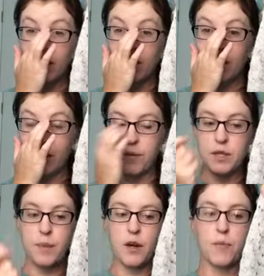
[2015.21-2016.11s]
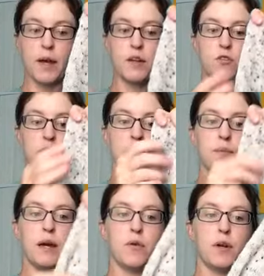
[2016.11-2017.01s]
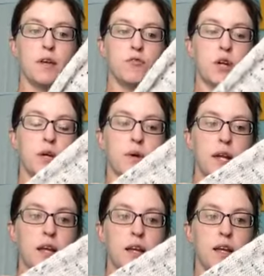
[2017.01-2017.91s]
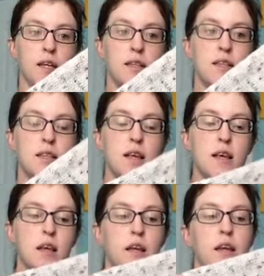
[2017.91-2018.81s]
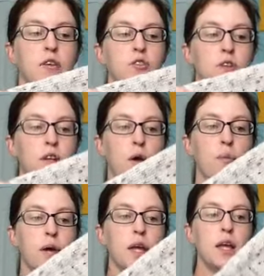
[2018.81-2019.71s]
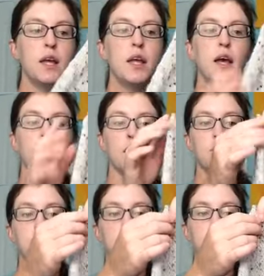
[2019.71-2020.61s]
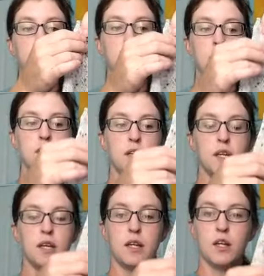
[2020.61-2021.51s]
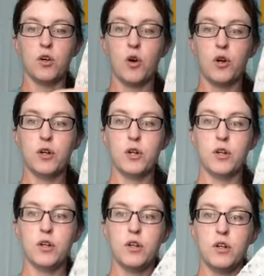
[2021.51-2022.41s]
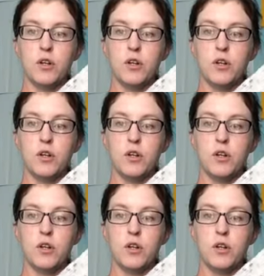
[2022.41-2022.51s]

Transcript: it's patterned by Andrea Mowry of Drea Renee Knits, in case you didn't know, but she puts in a garter